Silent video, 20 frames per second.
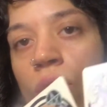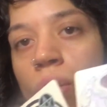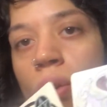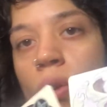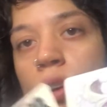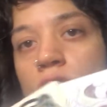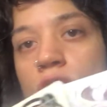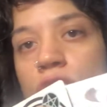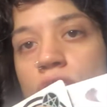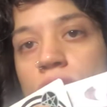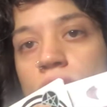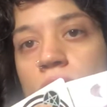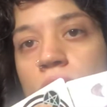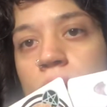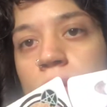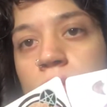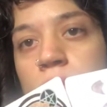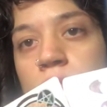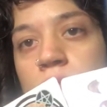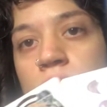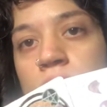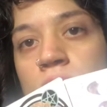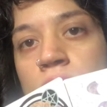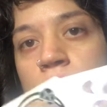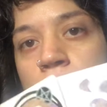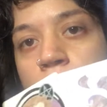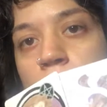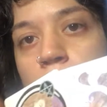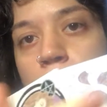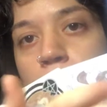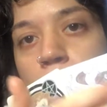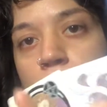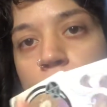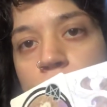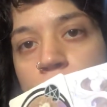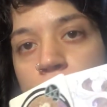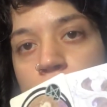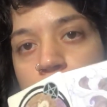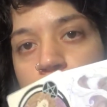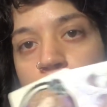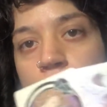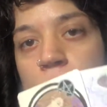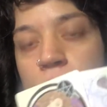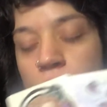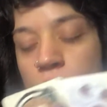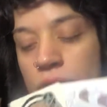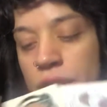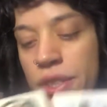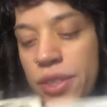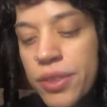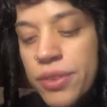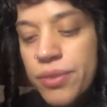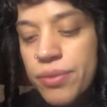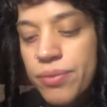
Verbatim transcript: or should I really move forward